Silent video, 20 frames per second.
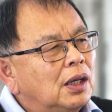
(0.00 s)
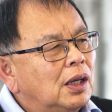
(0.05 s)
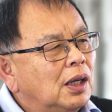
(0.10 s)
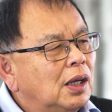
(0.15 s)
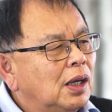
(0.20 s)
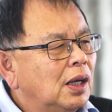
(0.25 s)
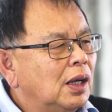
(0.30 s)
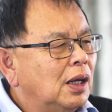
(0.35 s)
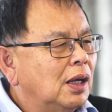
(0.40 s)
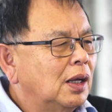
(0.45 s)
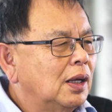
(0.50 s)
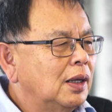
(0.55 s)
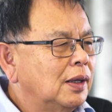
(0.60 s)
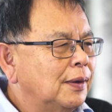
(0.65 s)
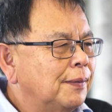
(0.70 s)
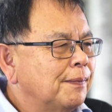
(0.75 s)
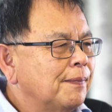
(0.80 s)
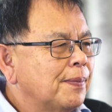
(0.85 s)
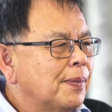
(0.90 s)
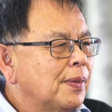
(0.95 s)

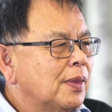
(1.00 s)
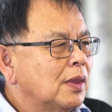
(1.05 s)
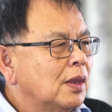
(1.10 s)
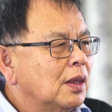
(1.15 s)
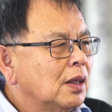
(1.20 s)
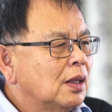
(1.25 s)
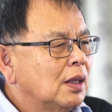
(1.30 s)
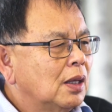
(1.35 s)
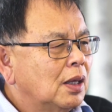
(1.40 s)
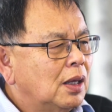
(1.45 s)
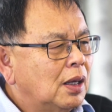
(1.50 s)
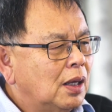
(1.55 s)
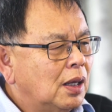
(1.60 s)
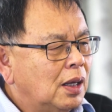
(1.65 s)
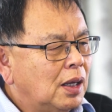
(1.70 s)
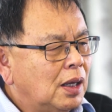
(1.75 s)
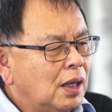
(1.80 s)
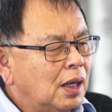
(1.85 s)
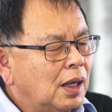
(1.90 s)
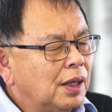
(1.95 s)

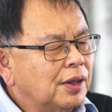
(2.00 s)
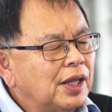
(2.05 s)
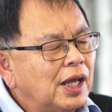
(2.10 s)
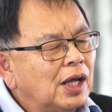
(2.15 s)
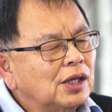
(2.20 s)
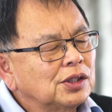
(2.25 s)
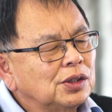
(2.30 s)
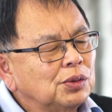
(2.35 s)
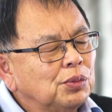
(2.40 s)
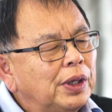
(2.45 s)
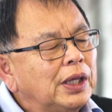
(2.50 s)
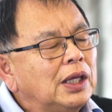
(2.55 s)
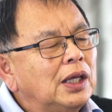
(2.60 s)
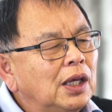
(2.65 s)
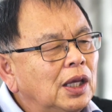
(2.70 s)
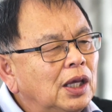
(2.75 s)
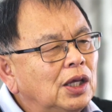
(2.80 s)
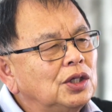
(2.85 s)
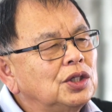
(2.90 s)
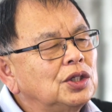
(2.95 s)
$1,000 a week
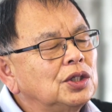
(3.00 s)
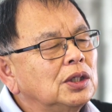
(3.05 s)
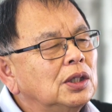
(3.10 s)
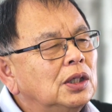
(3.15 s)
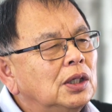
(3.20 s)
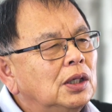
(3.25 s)
each